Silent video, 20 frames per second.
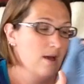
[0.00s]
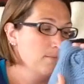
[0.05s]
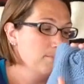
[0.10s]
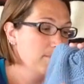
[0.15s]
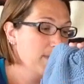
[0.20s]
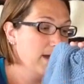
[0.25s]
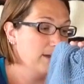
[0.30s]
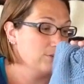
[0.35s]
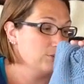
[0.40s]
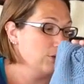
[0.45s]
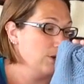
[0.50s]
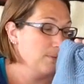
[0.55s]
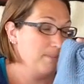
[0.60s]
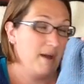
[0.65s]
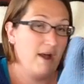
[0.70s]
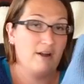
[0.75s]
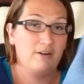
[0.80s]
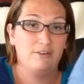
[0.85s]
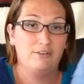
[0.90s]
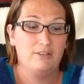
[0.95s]
match a
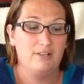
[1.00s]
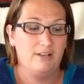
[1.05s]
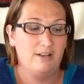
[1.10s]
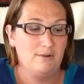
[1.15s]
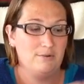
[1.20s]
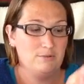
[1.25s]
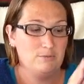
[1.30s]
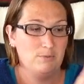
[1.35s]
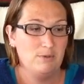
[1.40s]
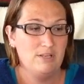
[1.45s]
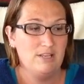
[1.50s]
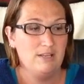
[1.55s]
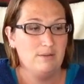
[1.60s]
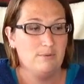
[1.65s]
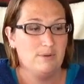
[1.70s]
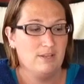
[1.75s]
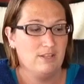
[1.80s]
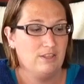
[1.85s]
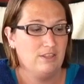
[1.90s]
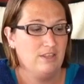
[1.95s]
pattern that I was working
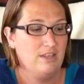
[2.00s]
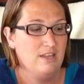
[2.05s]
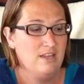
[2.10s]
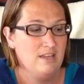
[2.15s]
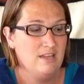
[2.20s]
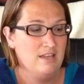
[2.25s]
with.